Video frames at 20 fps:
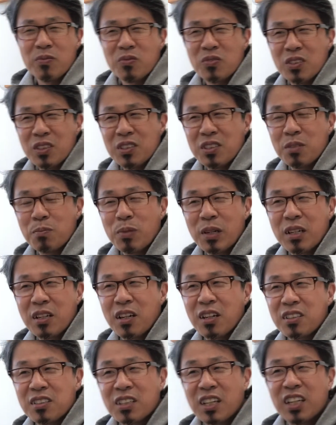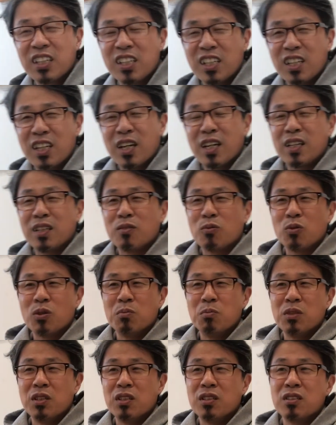Is it because Canaanite
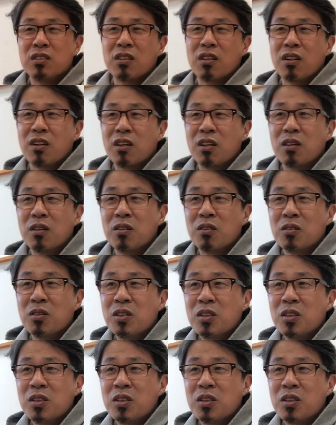women are